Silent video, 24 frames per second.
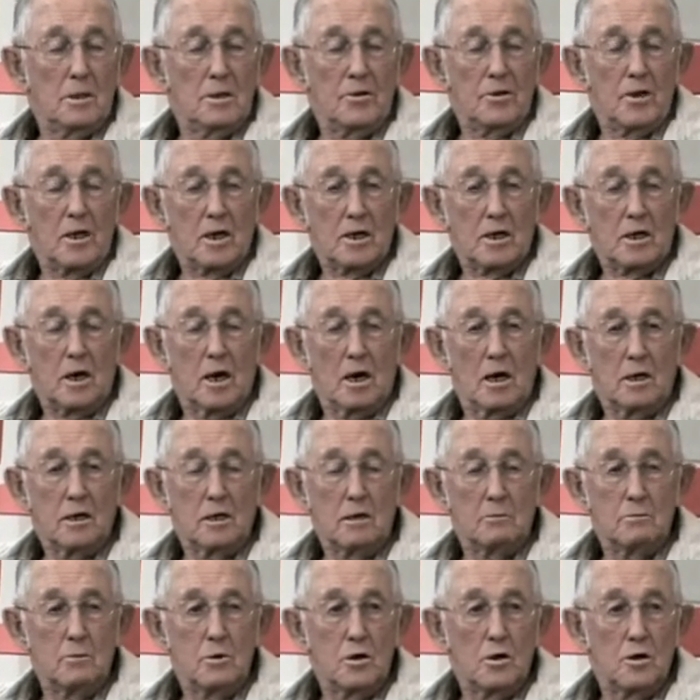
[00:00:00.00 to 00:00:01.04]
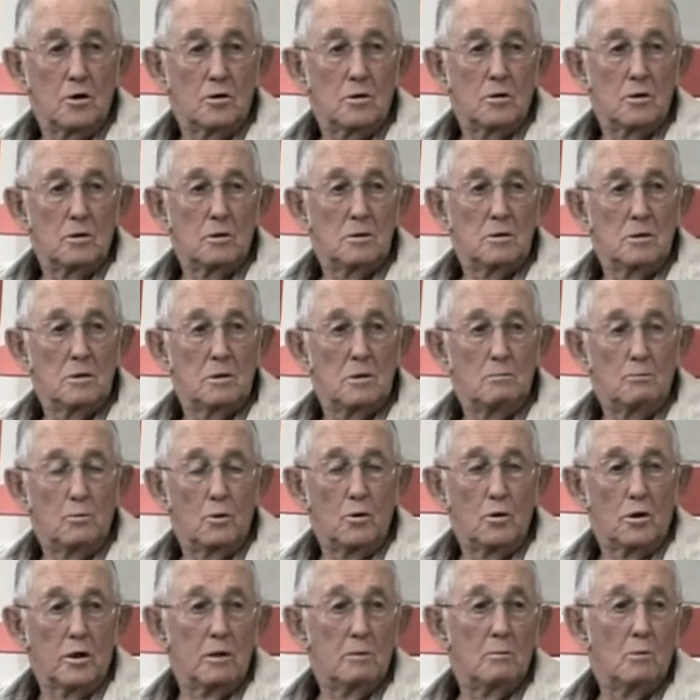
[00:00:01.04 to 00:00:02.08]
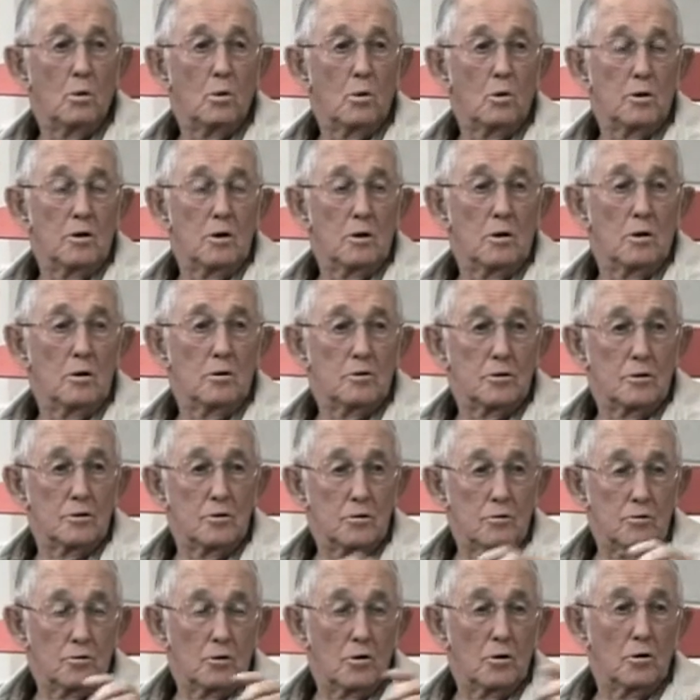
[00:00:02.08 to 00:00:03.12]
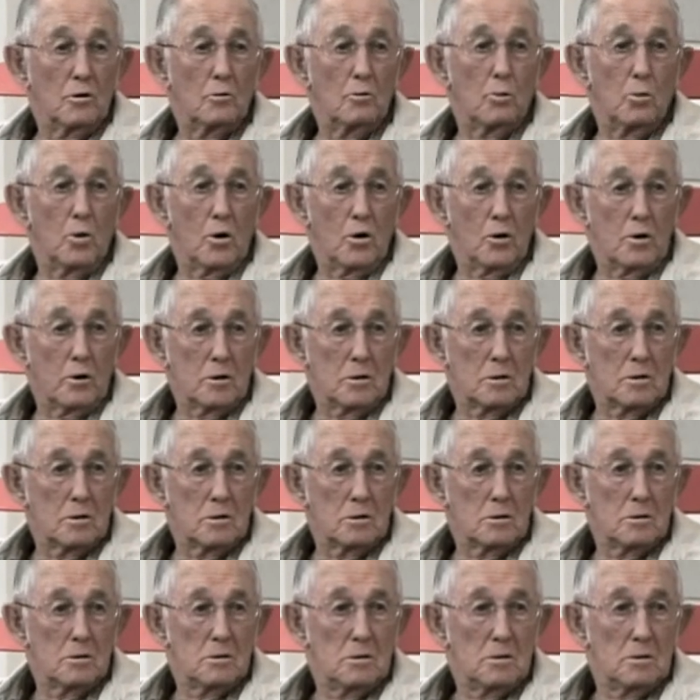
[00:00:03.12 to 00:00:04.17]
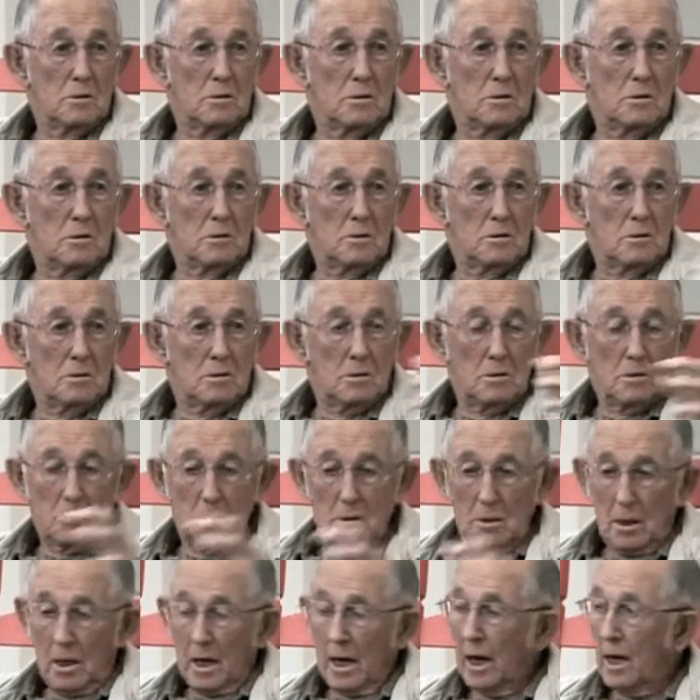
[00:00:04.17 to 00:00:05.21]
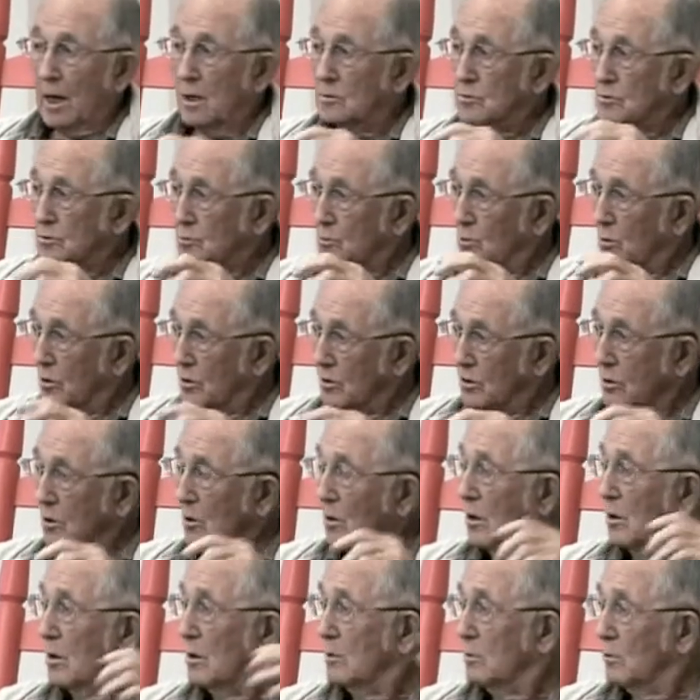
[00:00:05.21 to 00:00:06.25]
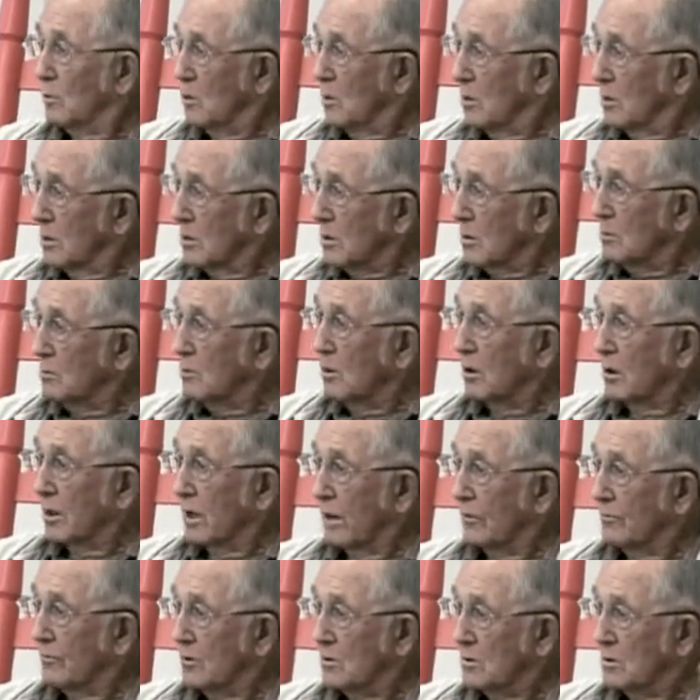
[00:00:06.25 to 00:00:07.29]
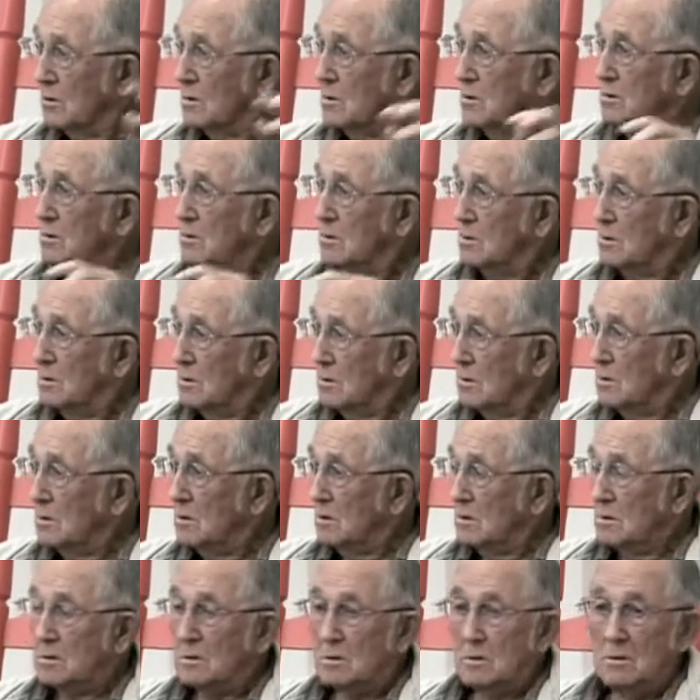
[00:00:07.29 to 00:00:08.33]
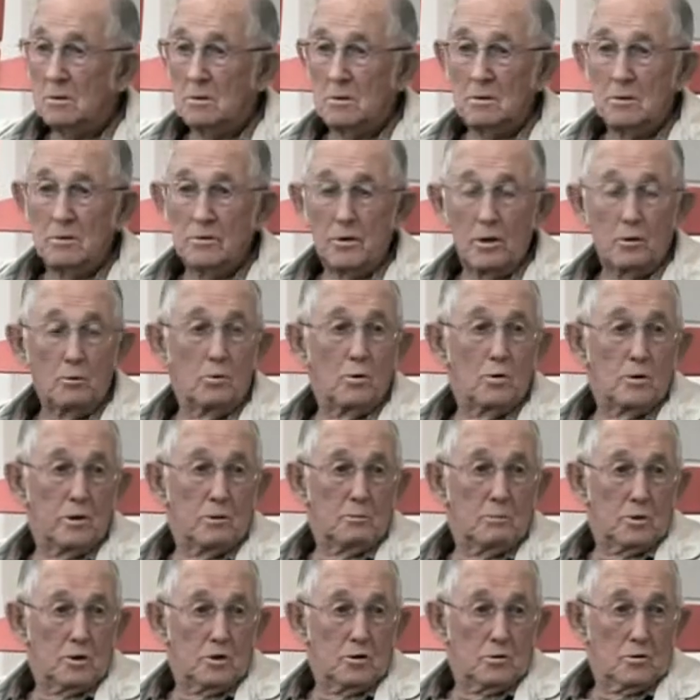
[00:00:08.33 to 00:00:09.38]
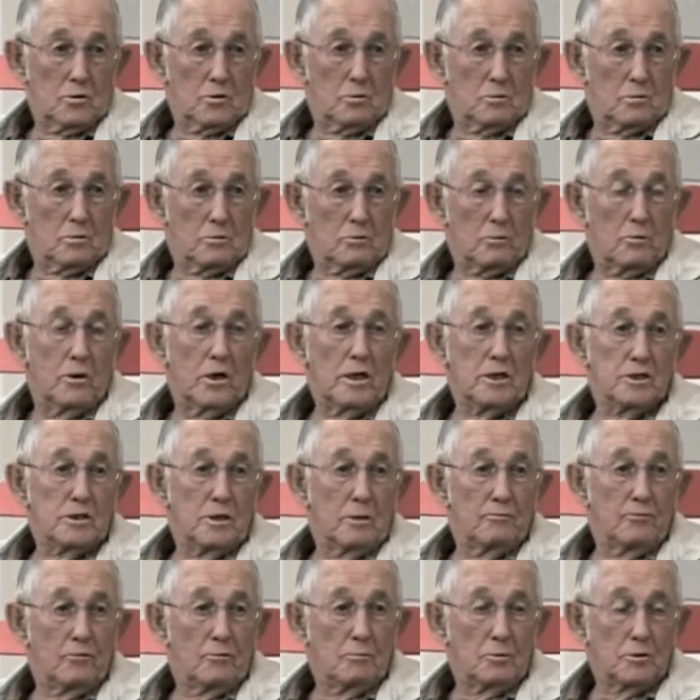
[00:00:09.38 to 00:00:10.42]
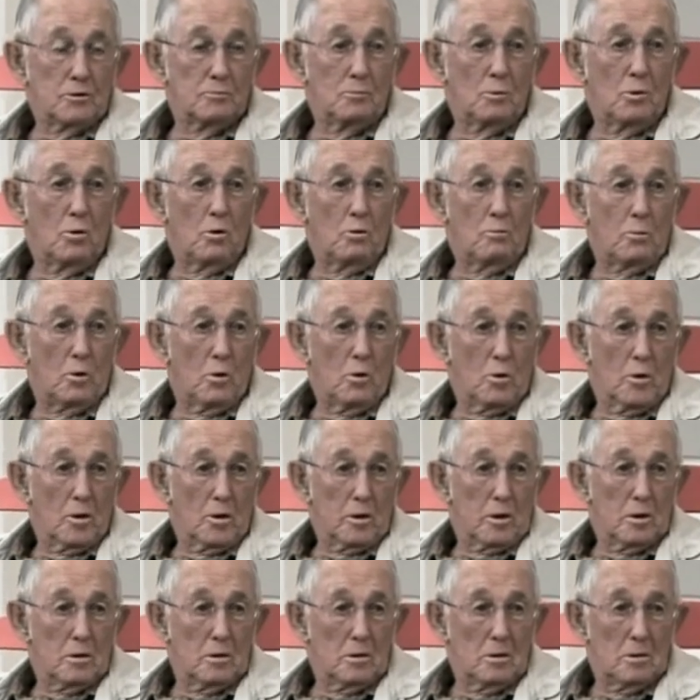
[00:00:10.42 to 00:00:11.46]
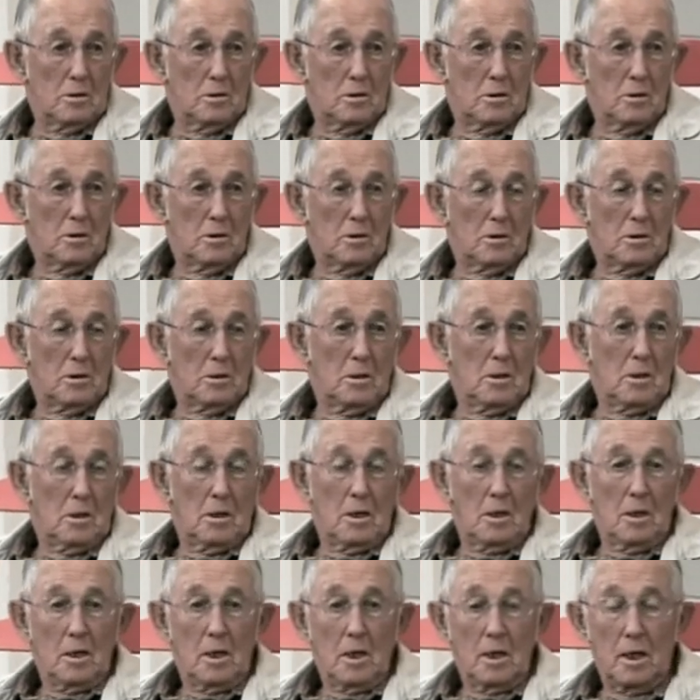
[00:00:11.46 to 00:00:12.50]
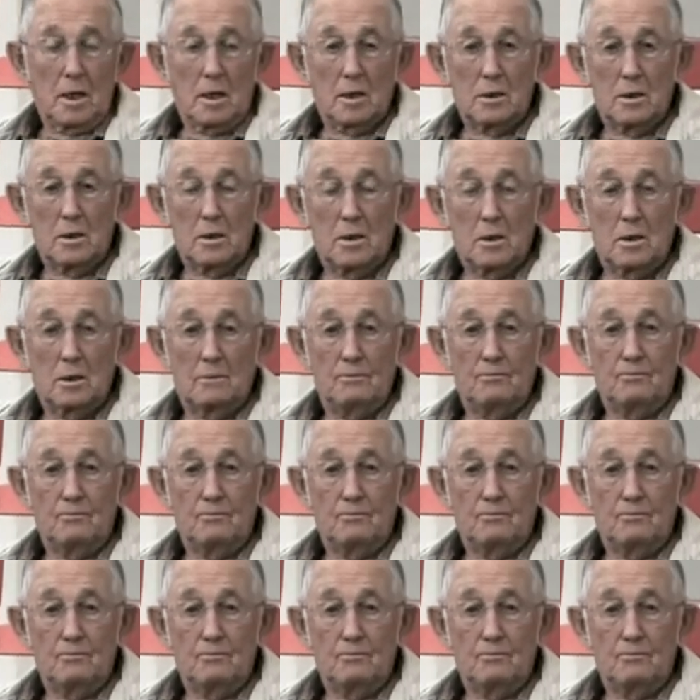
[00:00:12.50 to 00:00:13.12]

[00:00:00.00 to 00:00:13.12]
that got him here, brought him over here to do their work, housework, yard work, whatever they wanted him to do. Raised him from a small boy. And uh,